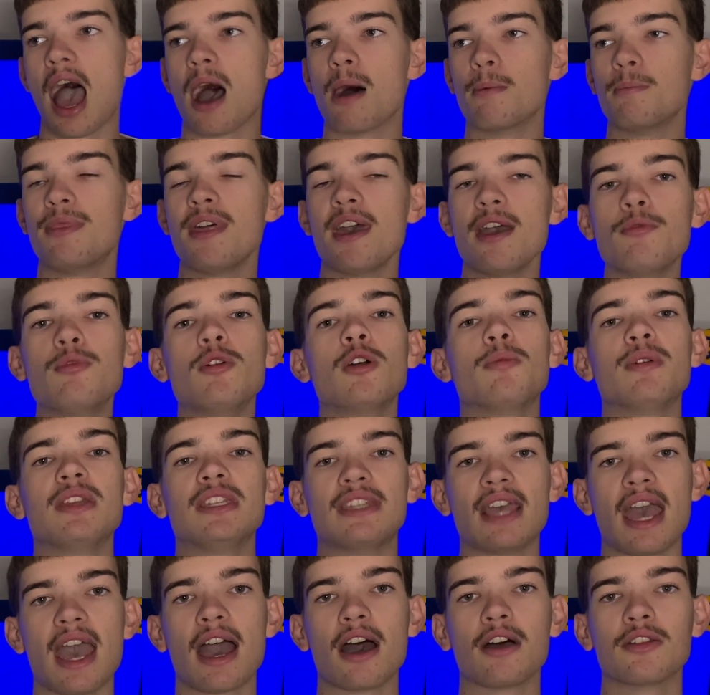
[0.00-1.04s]
There will be
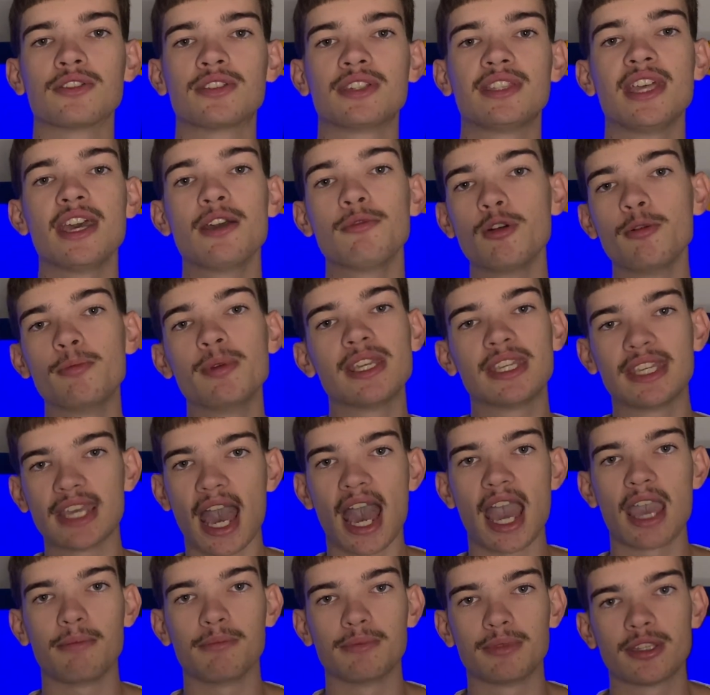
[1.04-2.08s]
downs. There will be
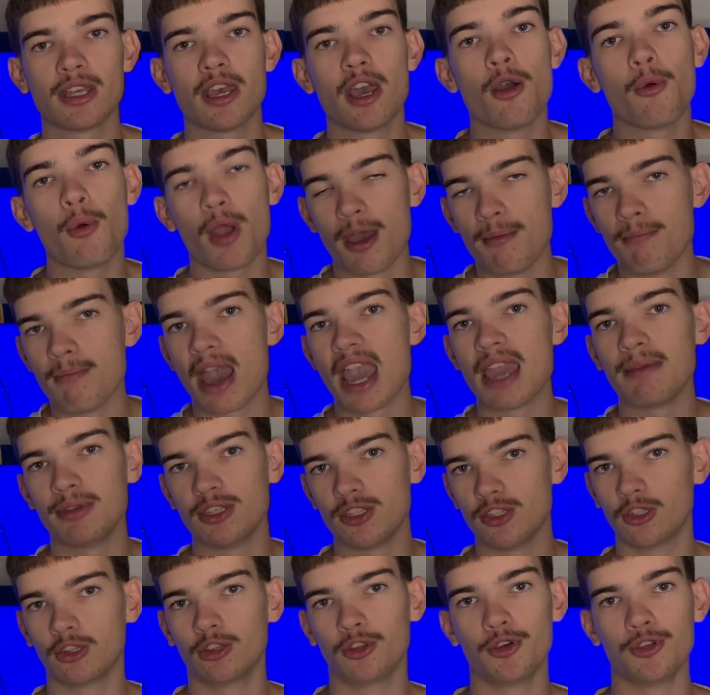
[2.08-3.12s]
games where maybe
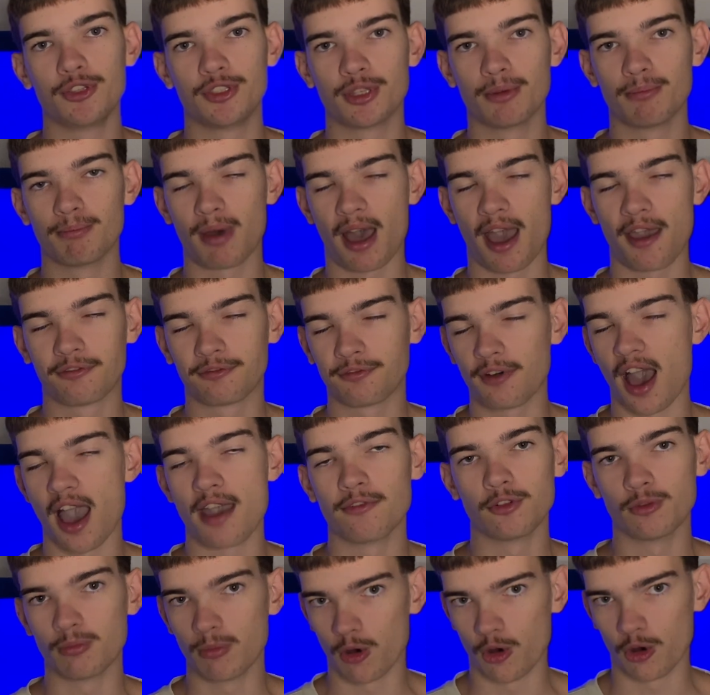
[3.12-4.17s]
you lose them by 5
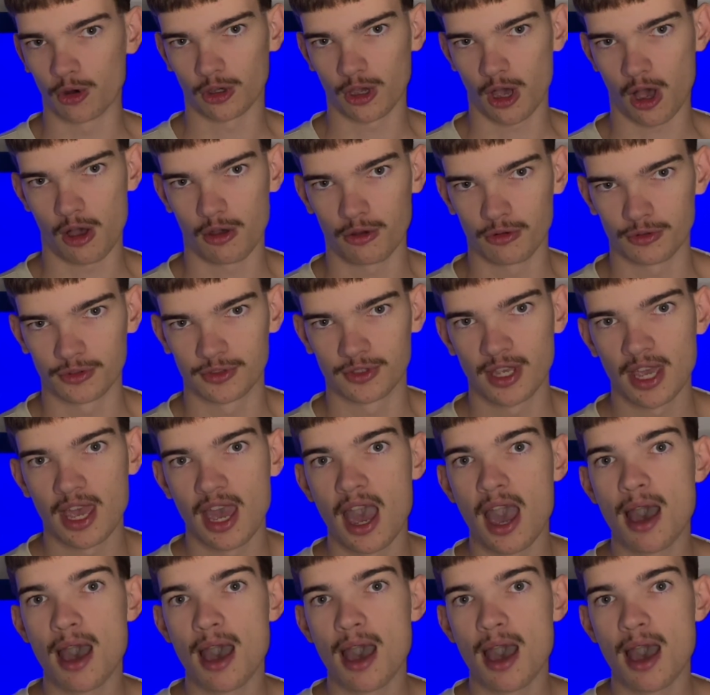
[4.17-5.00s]
or more goals.